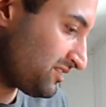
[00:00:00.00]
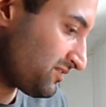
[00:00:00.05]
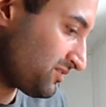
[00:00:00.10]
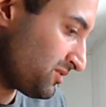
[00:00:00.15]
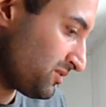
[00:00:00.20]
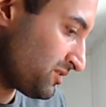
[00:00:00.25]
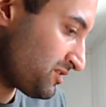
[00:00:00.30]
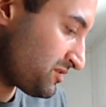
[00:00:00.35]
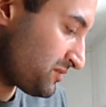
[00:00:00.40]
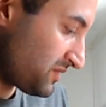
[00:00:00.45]
and of
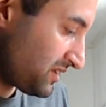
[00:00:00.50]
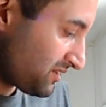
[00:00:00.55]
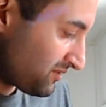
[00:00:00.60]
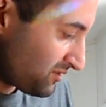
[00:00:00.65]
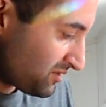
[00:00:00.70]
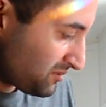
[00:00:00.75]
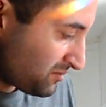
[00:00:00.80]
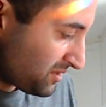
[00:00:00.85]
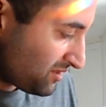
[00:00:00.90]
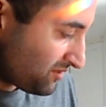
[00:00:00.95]
course we
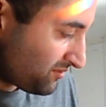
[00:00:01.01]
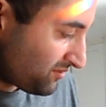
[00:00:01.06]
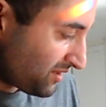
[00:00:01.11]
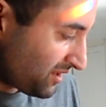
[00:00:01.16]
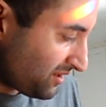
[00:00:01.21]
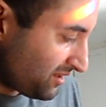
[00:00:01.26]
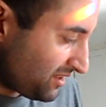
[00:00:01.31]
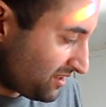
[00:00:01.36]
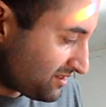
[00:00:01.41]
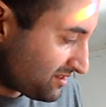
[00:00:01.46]
have the bit of
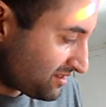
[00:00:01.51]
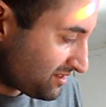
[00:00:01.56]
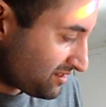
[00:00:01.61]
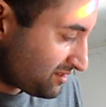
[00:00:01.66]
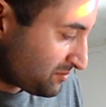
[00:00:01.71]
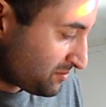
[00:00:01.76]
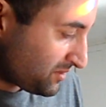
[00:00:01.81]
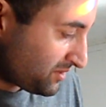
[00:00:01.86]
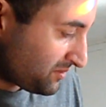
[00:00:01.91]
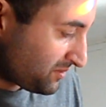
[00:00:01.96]

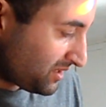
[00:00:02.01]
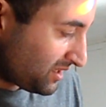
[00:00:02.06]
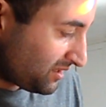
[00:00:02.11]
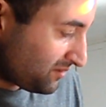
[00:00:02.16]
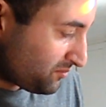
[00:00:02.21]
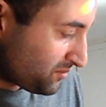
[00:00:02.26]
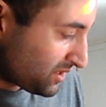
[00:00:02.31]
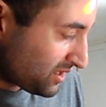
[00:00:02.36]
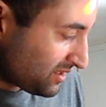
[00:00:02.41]
variances between,